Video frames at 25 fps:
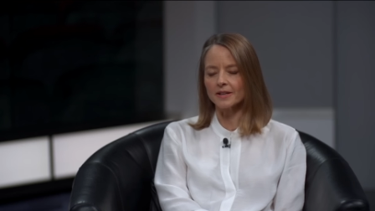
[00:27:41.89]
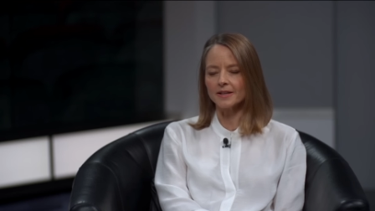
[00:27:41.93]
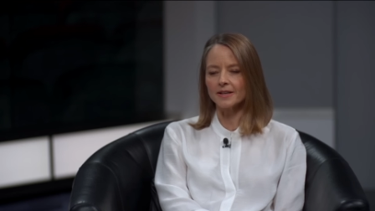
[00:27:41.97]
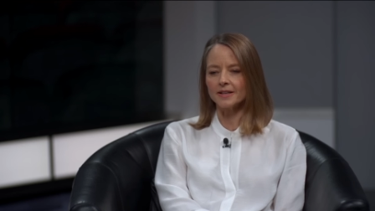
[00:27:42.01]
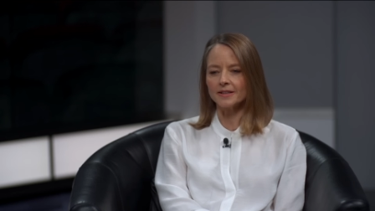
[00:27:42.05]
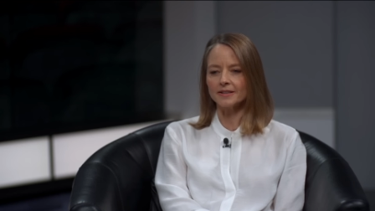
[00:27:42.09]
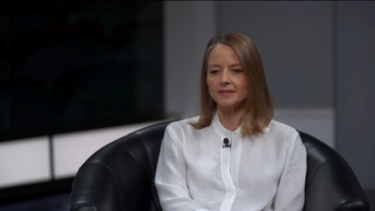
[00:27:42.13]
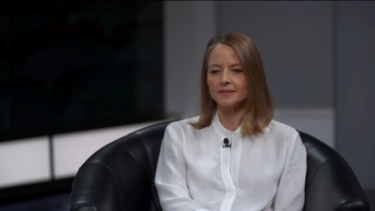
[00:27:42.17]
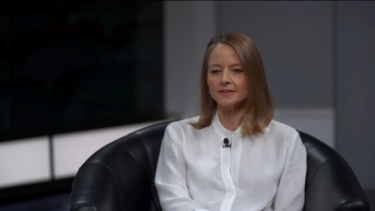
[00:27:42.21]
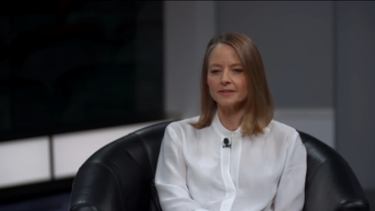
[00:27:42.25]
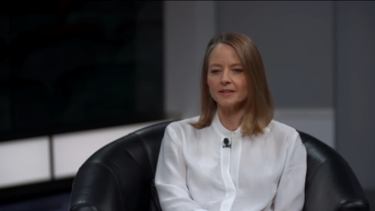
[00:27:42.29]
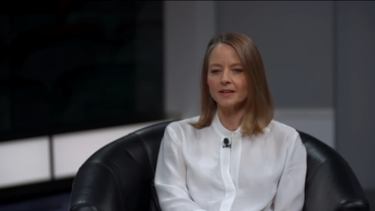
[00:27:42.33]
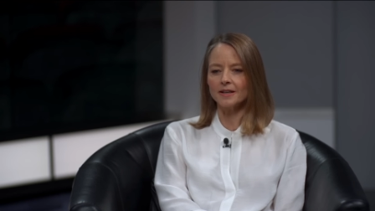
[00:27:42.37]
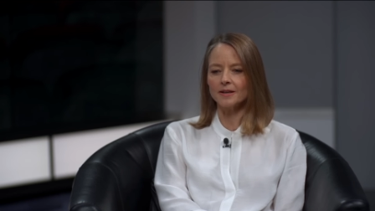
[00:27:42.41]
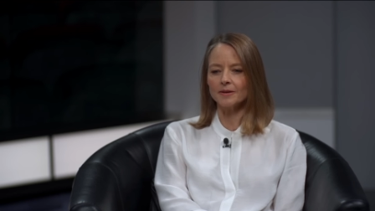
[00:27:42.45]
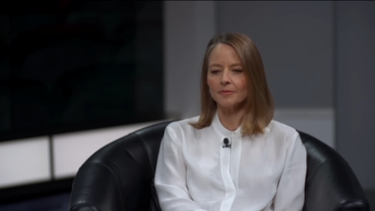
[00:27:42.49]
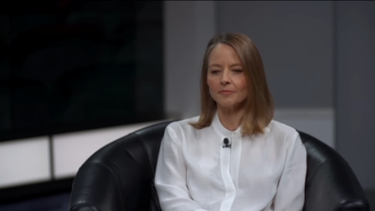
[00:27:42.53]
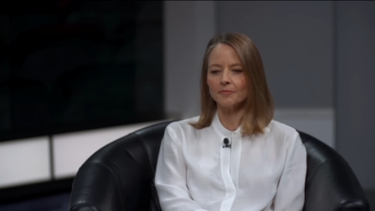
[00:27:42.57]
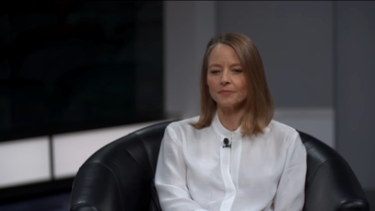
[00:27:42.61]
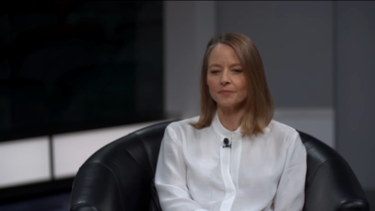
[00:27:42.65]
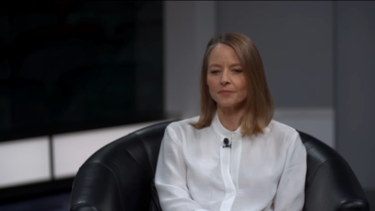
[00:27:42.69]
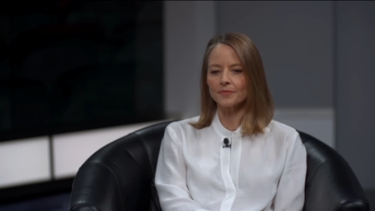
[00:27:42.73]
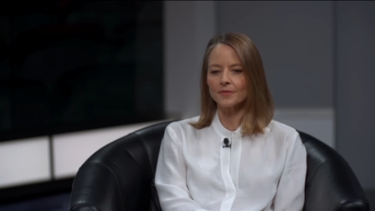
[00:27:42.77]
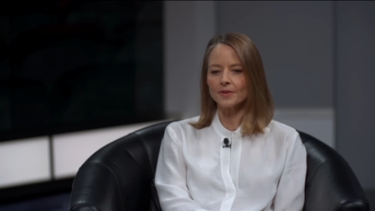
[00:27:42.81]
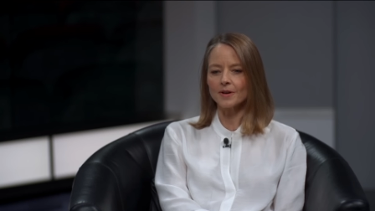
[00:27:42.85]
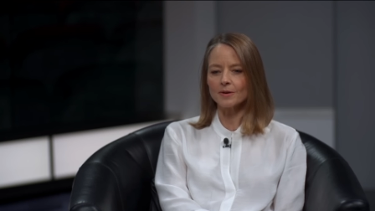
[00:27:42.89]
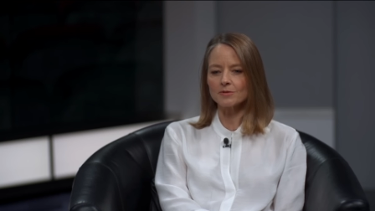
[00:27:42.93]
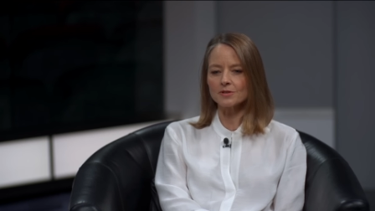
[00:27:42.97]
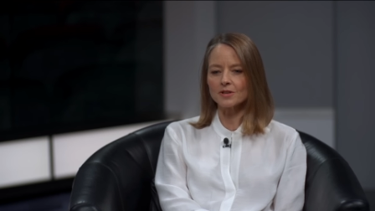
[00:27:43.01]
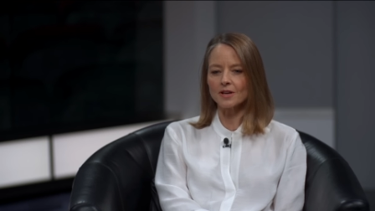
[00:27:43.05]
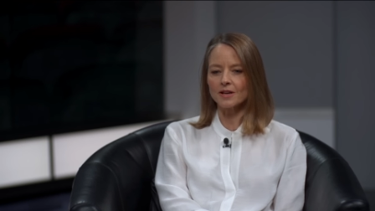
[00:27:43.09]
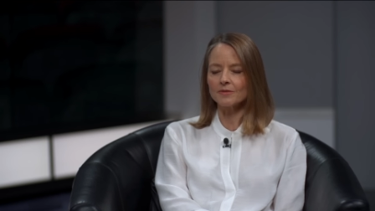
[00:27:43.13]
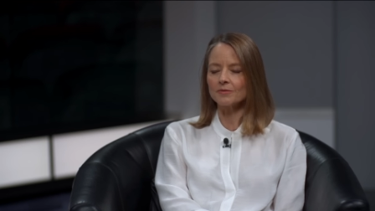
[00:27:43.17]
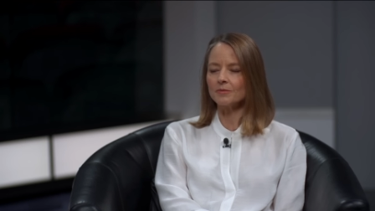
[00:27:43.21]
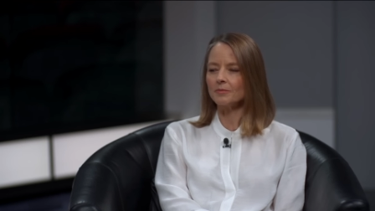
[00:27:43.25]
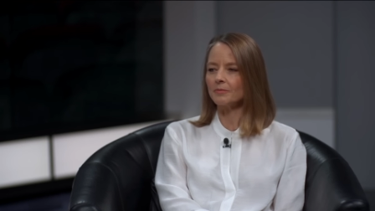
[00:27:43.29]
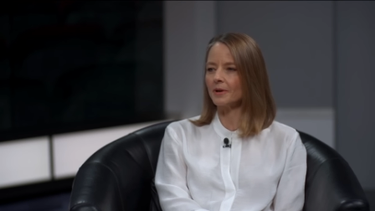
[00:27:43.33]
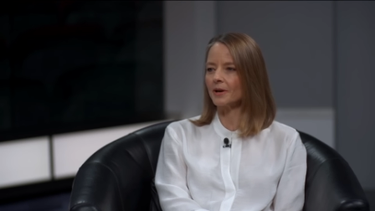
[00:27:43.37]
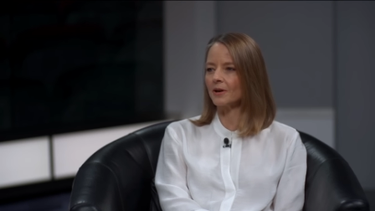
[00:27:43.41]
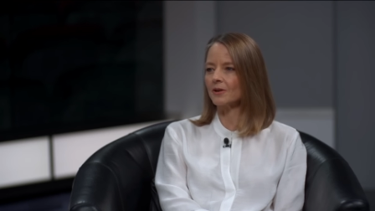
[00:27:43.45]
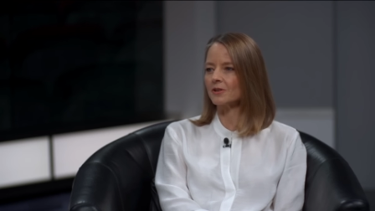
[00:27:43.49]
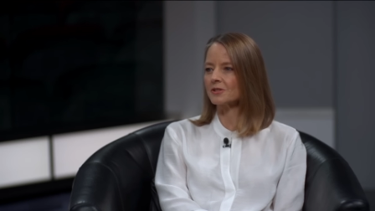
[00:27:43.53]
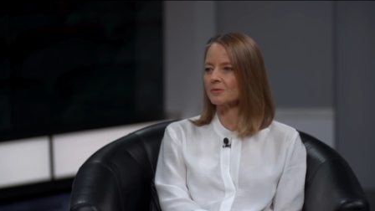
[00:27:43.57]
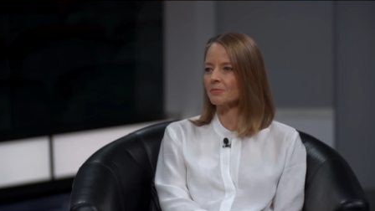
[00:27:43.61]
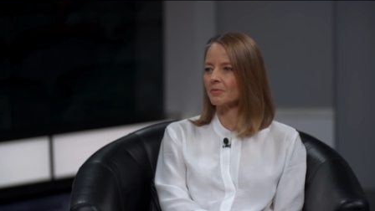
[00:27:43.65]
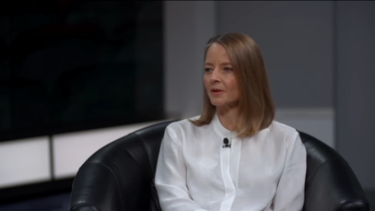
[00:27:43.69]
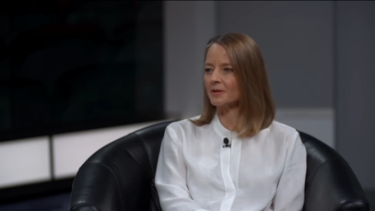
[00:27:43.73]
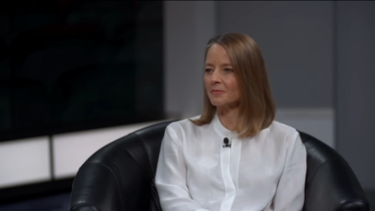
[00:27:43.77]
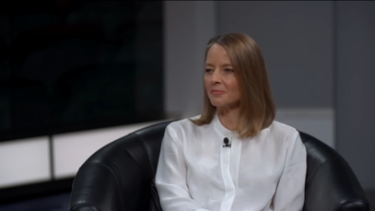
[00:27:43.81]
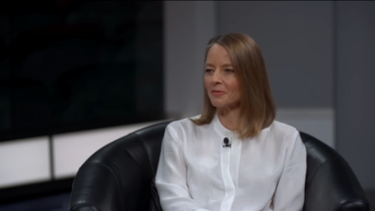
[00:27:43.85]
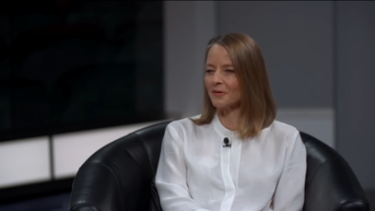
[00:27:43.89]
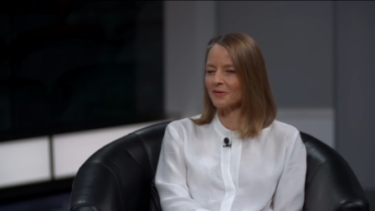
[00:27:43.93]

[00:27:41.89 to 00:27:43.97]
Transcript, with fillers: and um, I was kind of embarrassed by the